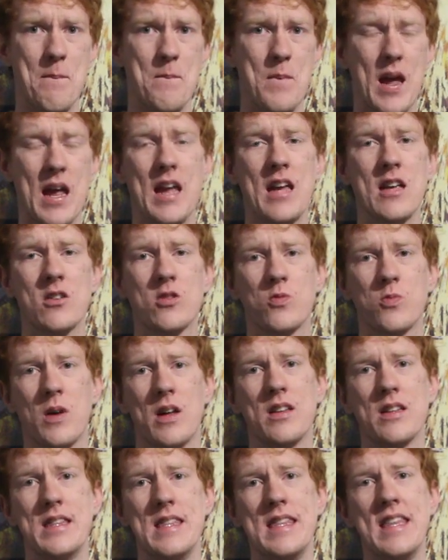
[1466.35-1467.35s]
may as
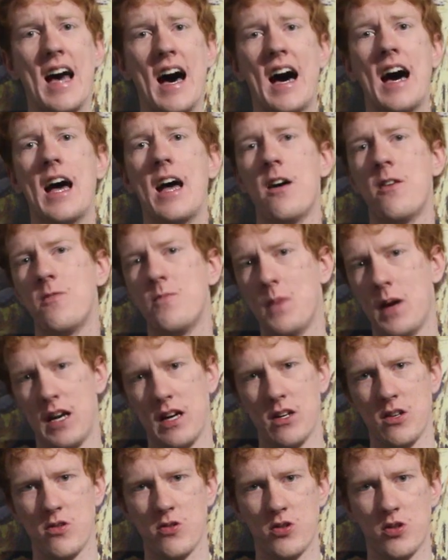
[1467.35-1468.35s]
well not have
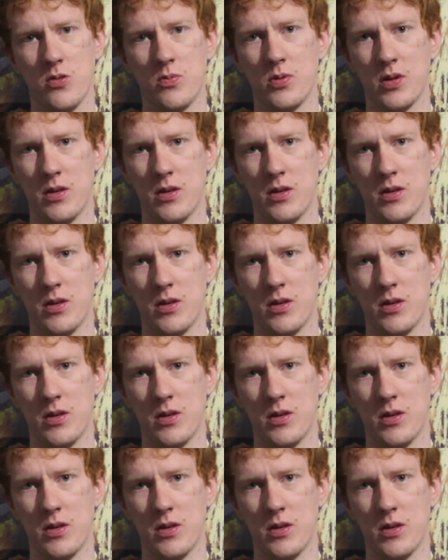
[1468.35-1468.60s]
made YouTube